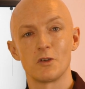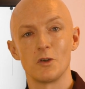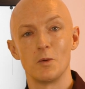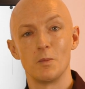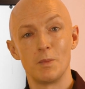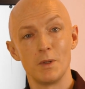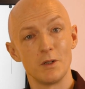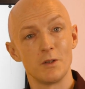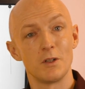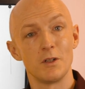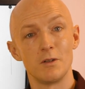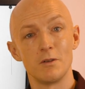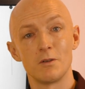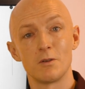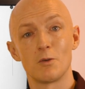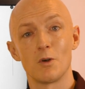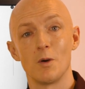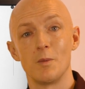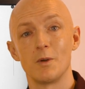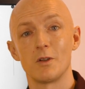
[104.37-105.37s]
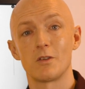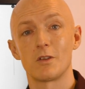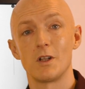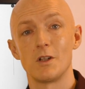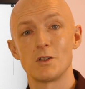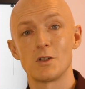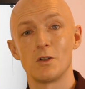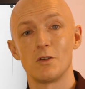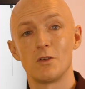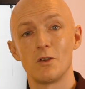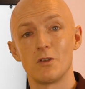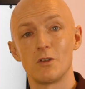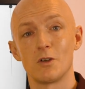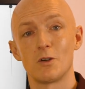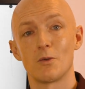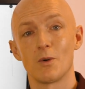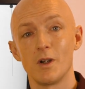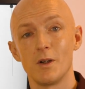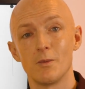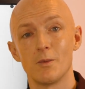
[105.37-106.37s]
So building Chrome extensions is a
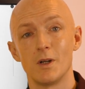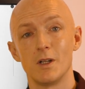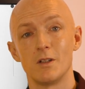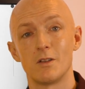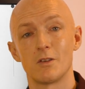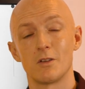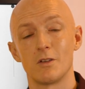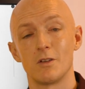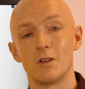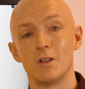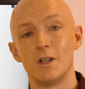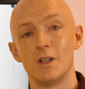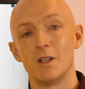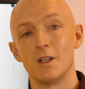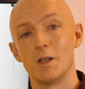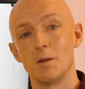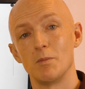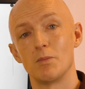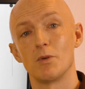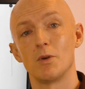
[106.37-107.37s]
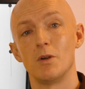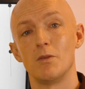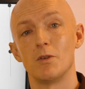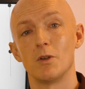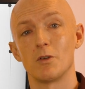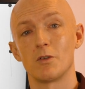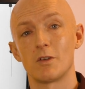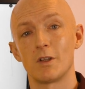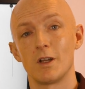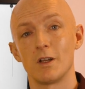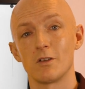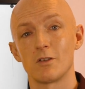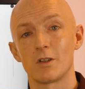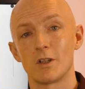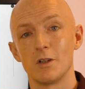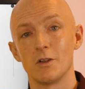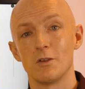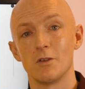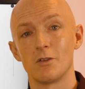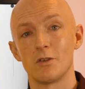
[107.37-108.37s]
great way to improve those tech
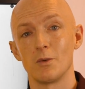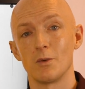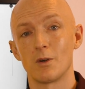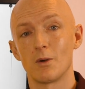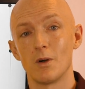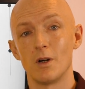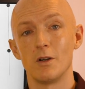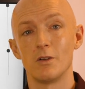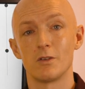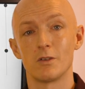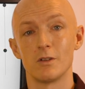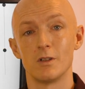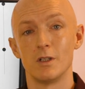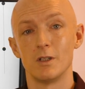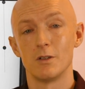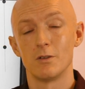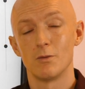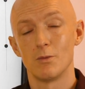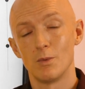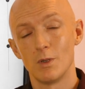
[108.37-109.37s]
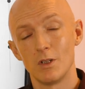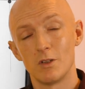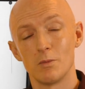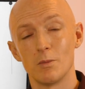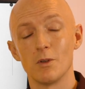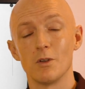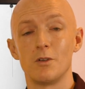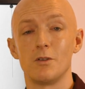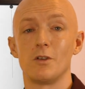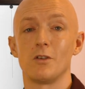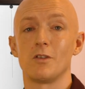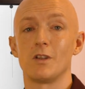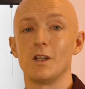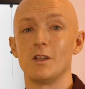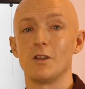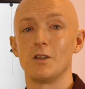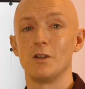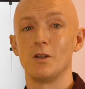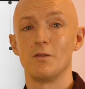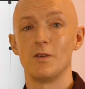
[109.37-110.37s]
skills. It requires a reasonable
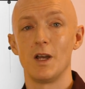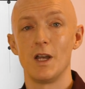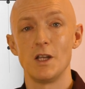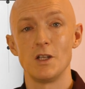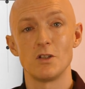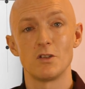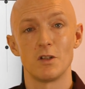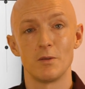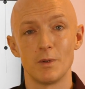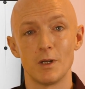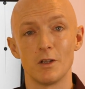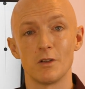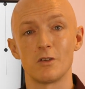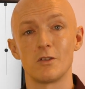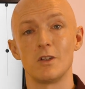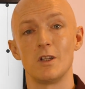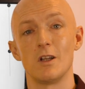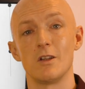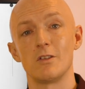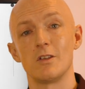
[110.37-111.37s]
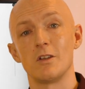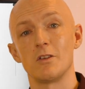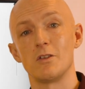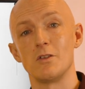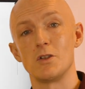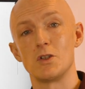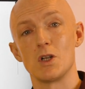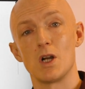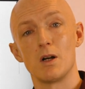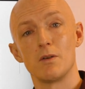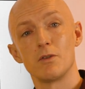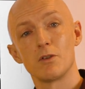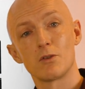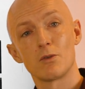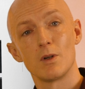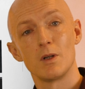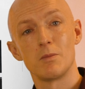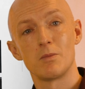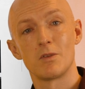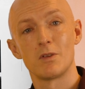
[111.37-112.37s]
understanding of HTML, CSS, and
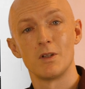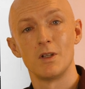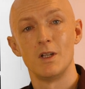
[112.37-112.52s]
JavaScript.